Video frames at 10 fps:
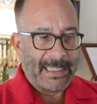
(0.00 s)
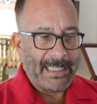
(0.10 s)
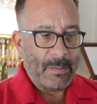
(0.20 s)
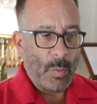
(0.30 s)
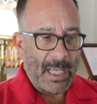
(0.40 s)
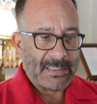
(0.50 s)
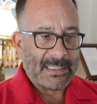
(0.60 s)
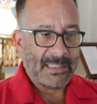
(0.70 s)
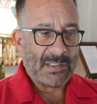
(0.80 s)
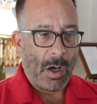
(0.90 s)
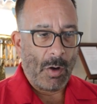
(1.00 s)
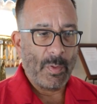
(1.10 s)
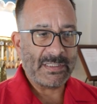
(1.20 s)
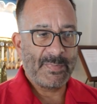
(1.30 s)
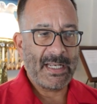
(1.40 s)
Key West has
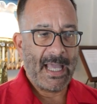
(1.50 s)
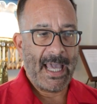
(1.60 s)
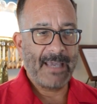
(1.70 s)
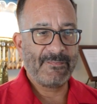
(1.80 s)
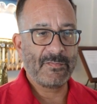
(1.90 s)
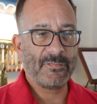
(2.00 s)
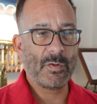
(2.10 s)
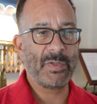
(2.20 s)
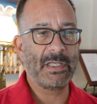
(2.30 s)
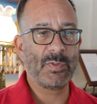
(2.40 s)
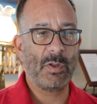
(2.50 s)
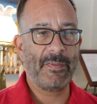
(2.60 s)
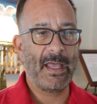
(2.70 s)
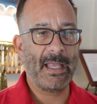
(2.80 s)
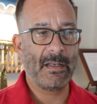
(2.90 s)
always been a haven for people
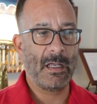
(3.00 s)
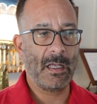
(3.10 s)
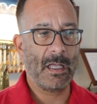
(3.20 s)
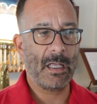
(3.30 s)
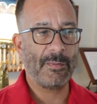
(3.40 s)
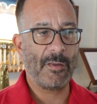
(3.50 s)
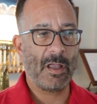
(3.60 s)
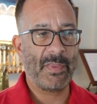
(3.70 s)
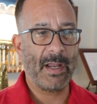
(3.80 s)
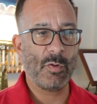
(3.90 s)
that uh, thought they